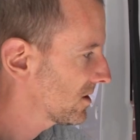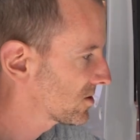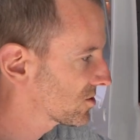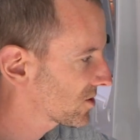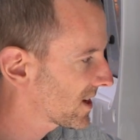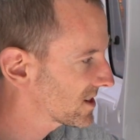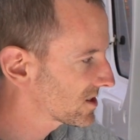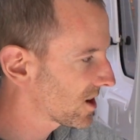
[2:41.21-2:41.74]

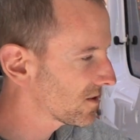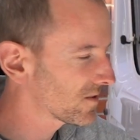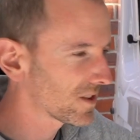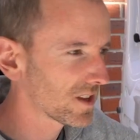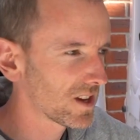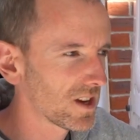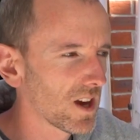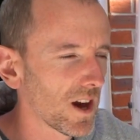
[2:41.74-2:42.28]
trace over
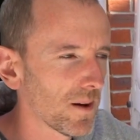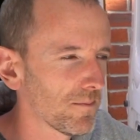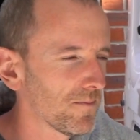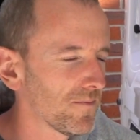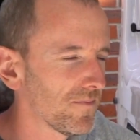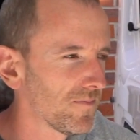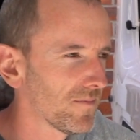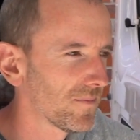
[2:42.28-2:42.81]
the
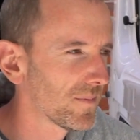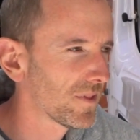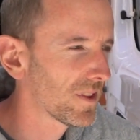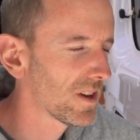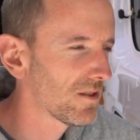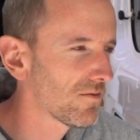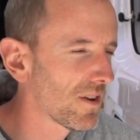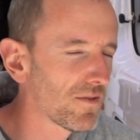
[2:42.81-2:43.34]

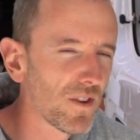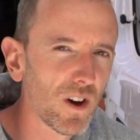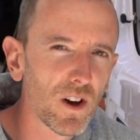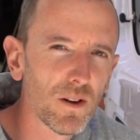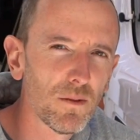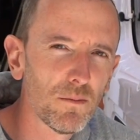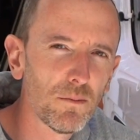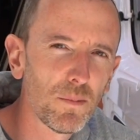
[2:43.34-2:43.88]
riv nut
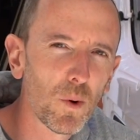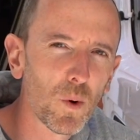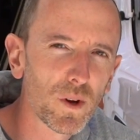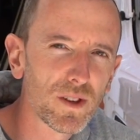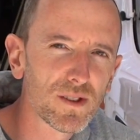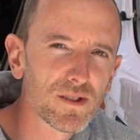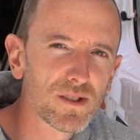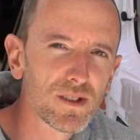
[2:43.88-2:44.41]

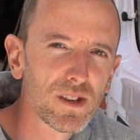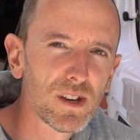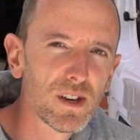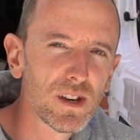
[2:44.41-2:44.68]
points,